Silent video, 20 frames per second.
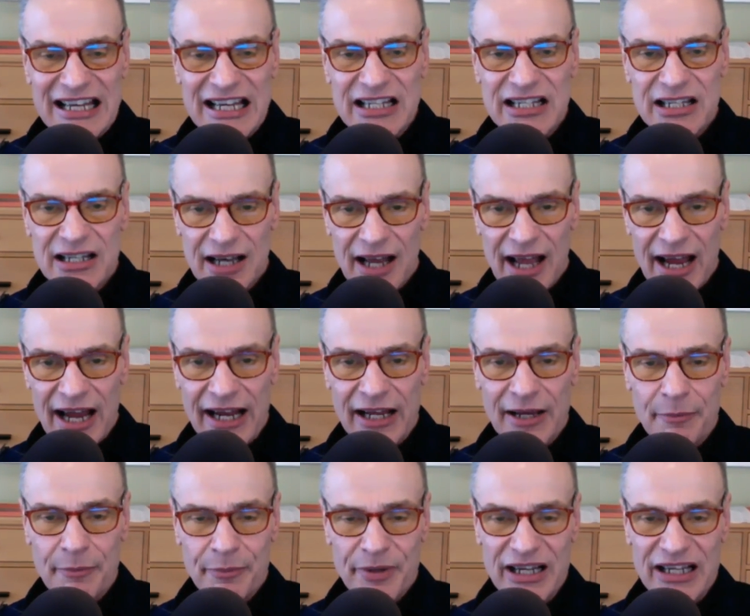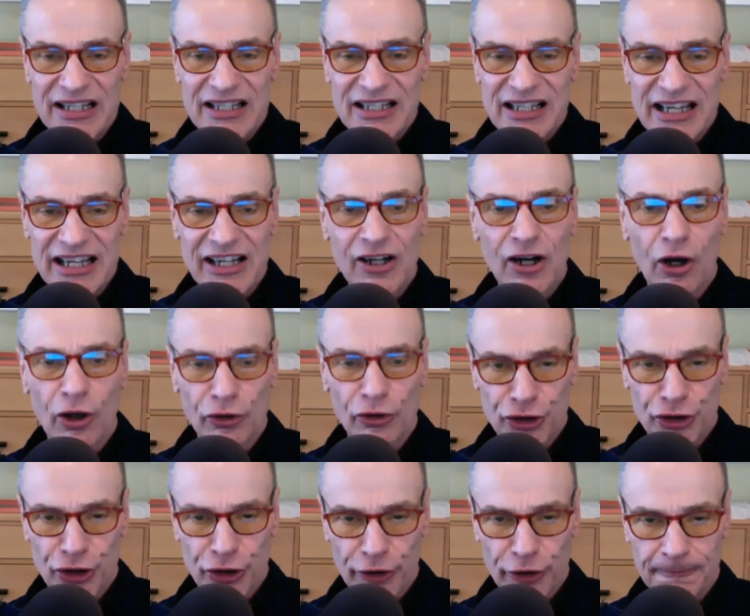Dislike PC
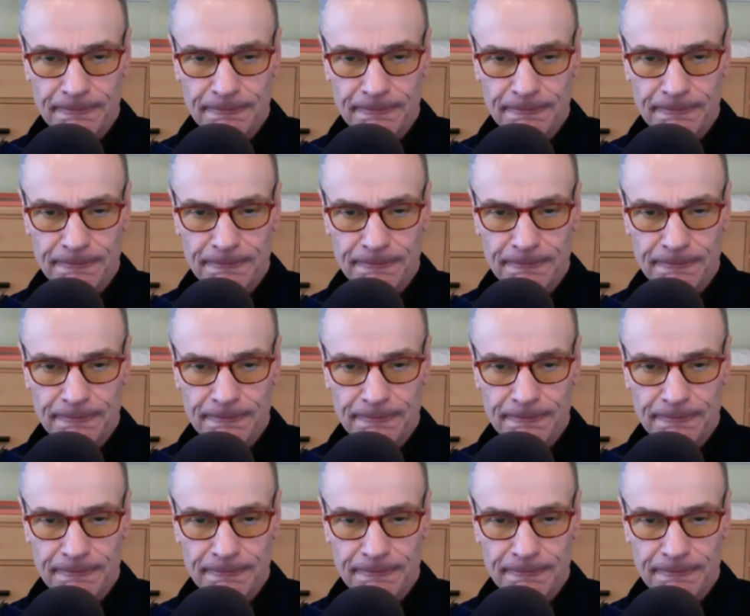Culture."